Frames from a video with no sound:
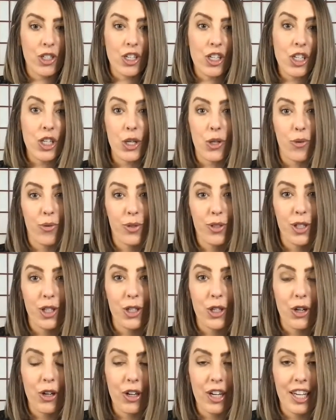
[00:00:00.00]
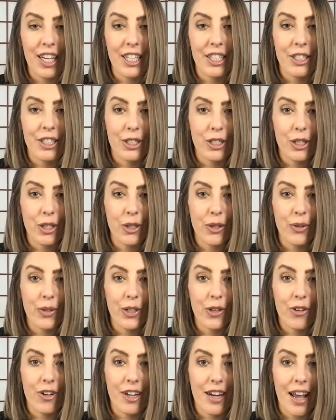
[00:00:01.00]
use to turn into
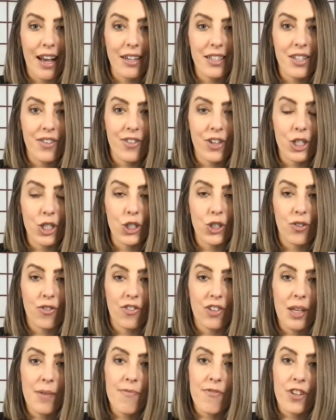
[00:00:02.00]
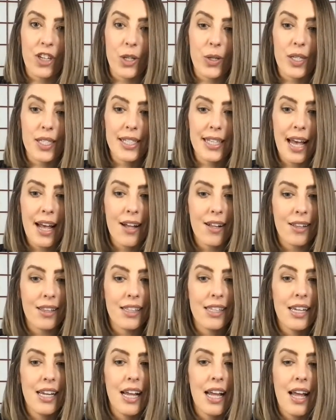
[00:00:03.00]
your next furniture flip for you to sell.